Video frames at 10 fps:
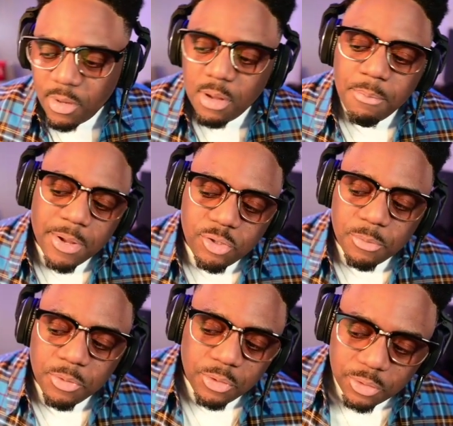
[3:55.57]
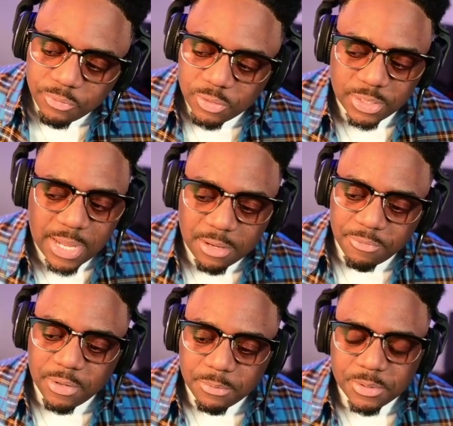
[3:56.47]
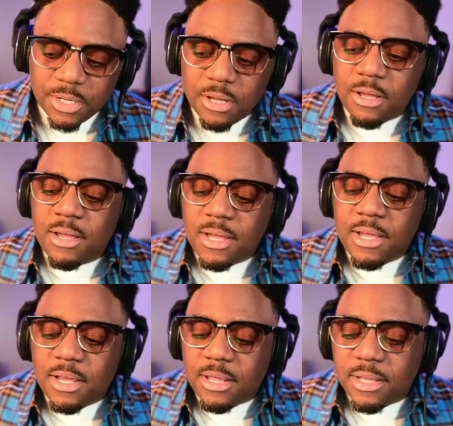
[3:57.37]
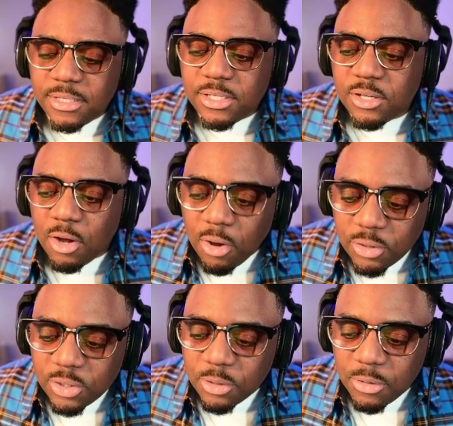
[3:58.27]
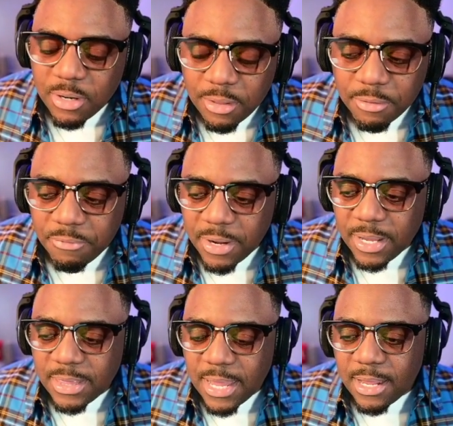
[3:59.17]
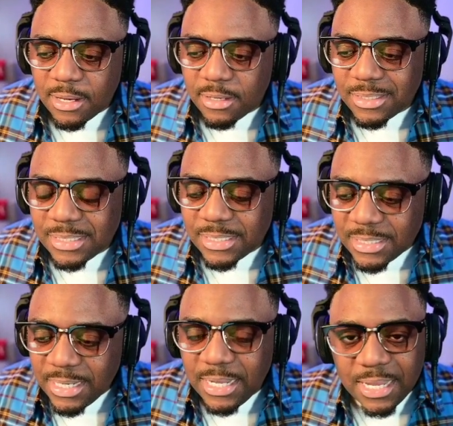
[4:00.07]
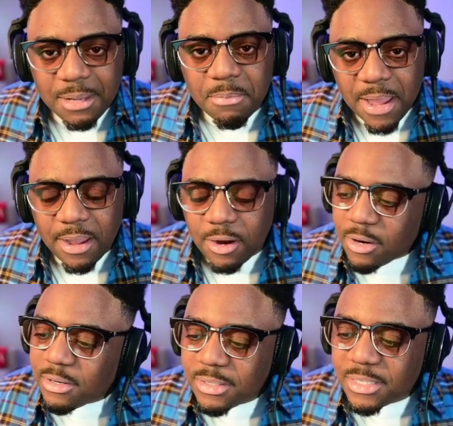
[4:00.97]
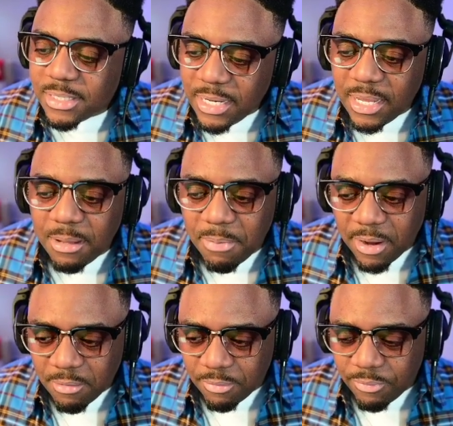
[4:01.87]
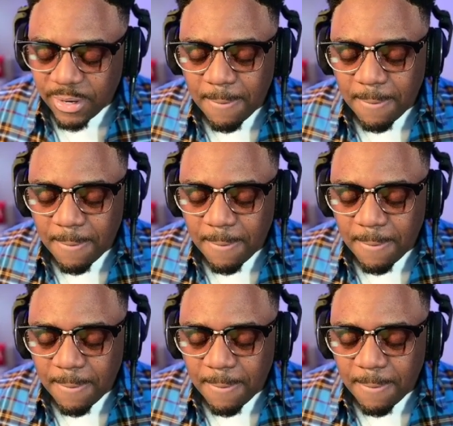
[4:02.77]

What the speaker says: Pedro Munoz versus Kyler Phillips. This is also another fight that sneaky banger of a fight.